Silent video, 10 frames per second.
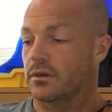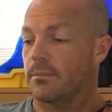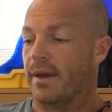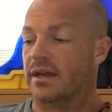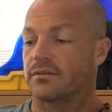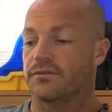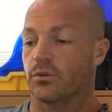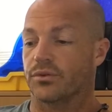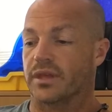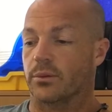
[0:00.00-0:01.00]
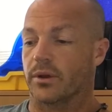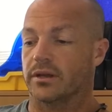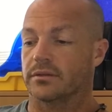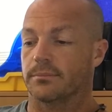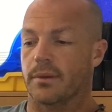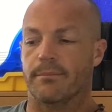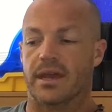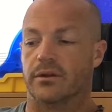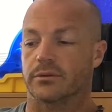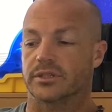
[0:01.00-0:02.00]
Back and forth they went, but
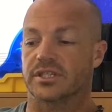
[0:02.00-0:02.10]
Mary was